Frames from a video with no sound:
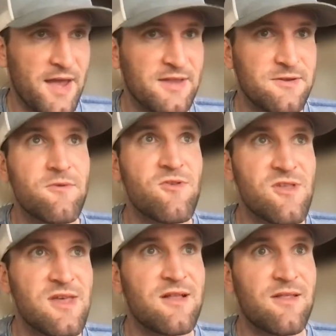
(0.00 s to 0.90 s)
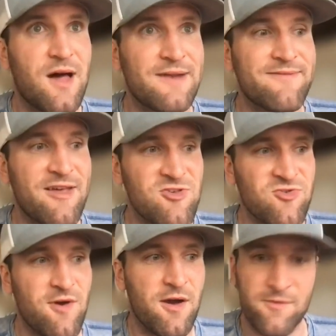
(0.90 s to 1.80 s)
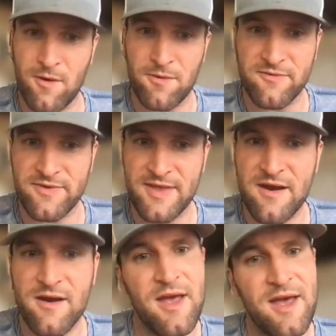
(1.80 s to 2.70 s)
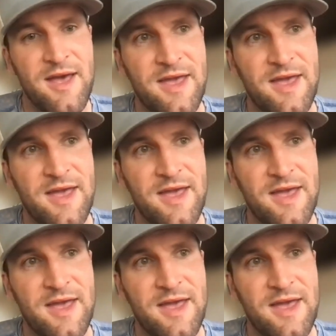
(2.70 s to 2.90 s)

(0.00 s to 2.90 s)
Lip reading: But I do see a lot of that strong growth over there.